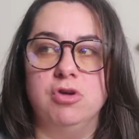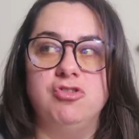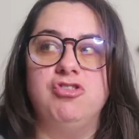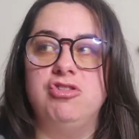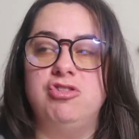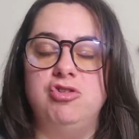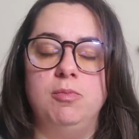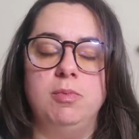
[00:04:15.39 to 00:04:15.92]
It's
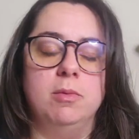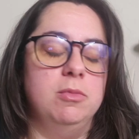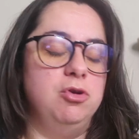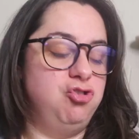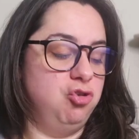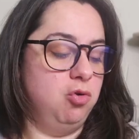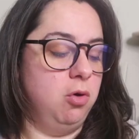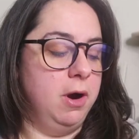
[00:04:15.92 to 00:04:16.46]
just super
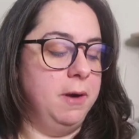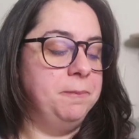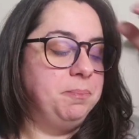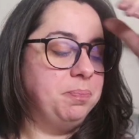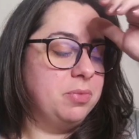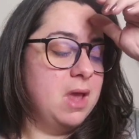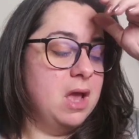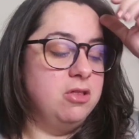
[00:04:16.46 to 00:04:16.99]
mature.
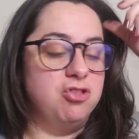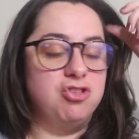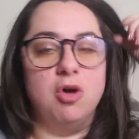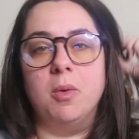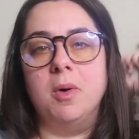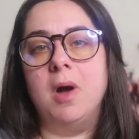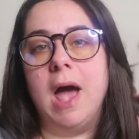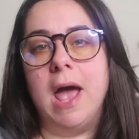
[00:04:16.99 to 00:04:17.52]
And
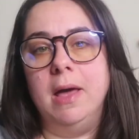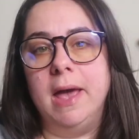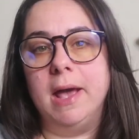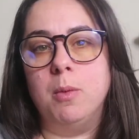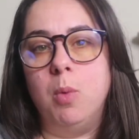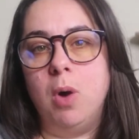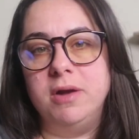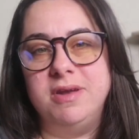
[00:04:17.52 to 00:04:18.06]
so I
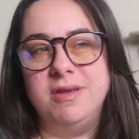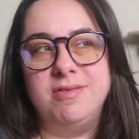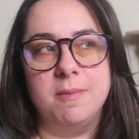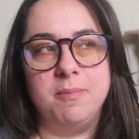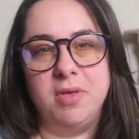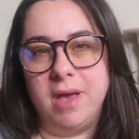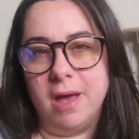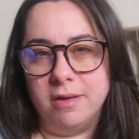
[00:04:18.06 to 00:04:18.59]
like wanted
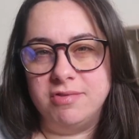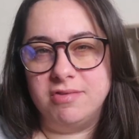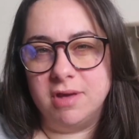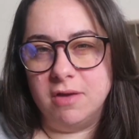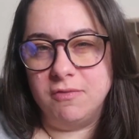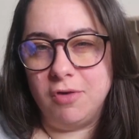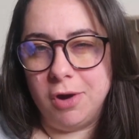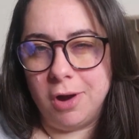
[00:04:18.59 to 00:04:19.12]
something else to
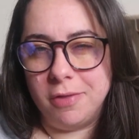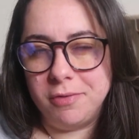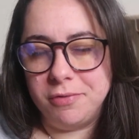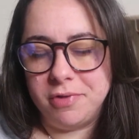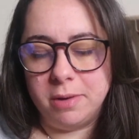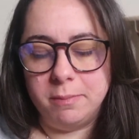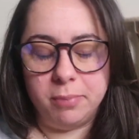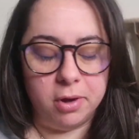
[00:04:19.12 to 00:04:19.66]
give her other
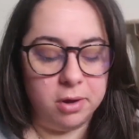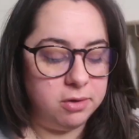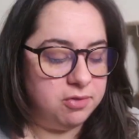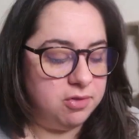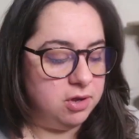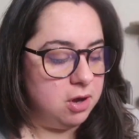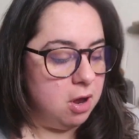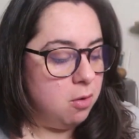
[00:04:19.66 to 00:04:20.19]
than
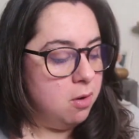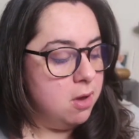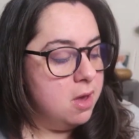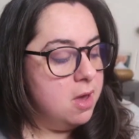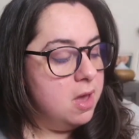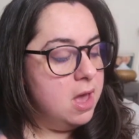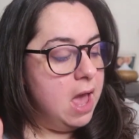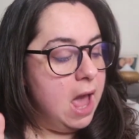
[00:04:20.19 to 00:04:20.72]
books, you know?
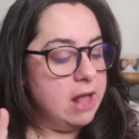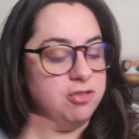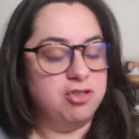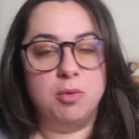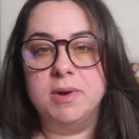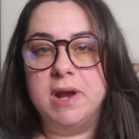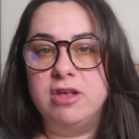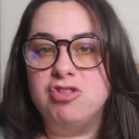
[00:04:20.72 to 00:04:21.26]
And
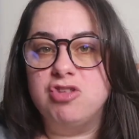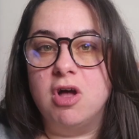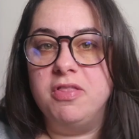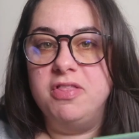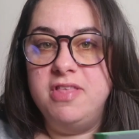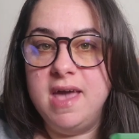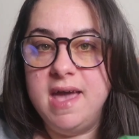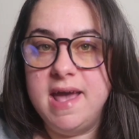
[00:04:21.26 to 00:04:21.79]
so when I saw
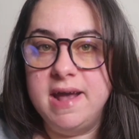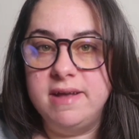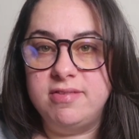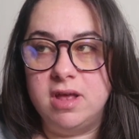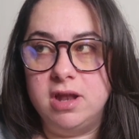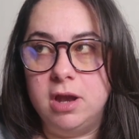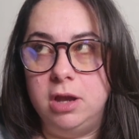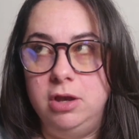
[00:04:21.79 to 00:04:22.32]
this,
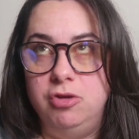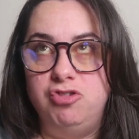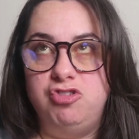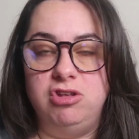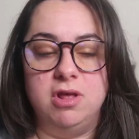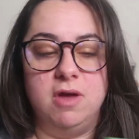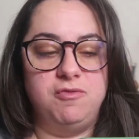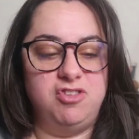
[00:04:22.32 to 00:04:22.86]
and I knew
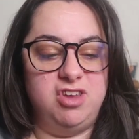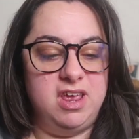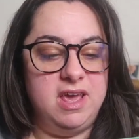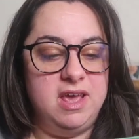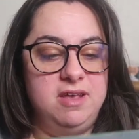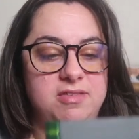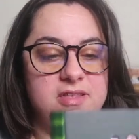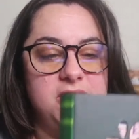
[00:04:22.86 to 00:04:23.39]
she loved
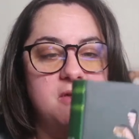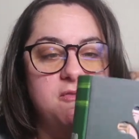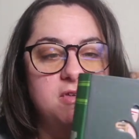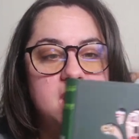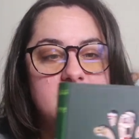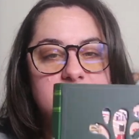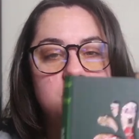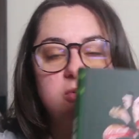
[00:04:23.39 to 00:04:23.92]
teas, and then
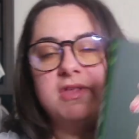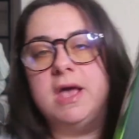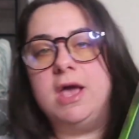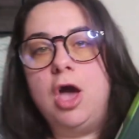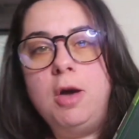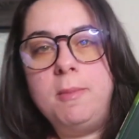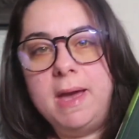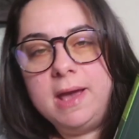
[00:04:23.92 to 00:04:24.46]
Vanessa was like, oh
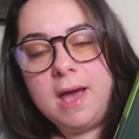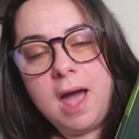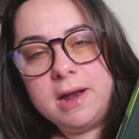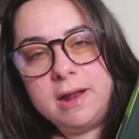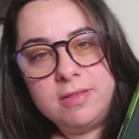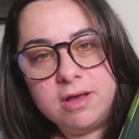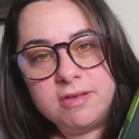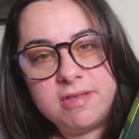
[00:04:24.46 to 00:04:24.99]
my
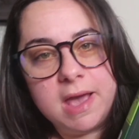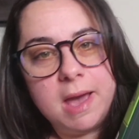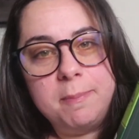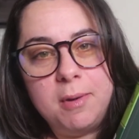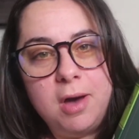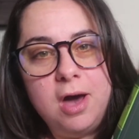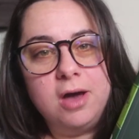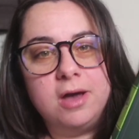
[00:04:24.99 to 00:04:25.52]
God, it looks like a
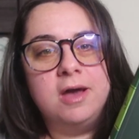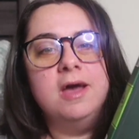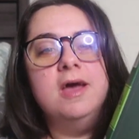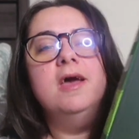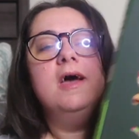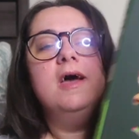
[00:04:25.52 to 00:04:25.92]
book.